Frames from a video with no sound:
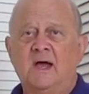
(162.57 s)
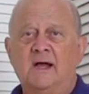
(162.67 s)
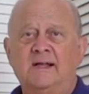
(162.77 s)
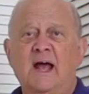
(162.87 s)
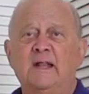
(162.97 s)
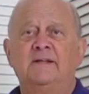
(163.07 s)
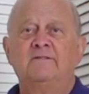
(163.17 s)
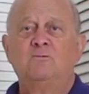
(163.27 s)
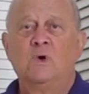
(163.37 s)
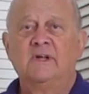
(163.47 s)
A gallon
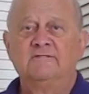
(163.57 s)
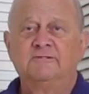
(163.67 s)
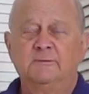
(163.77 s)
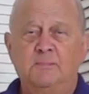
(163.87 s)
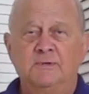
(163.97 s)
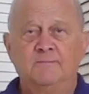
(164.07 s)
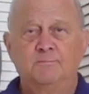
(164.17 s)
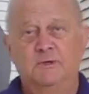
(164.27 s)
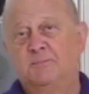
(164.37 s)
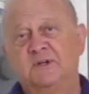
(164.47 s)
of water
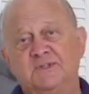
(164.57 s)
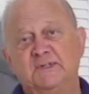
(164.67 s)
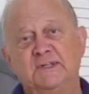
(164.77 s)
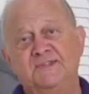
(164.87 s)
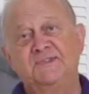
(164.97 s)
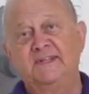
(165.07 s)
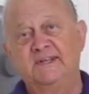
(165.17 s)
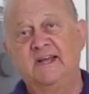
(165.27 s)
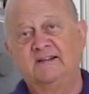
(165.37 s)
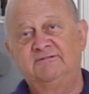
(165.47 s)
per person
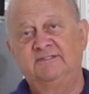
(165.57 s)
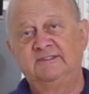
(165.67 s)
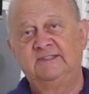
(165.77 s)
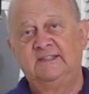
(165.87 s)
isn't enough,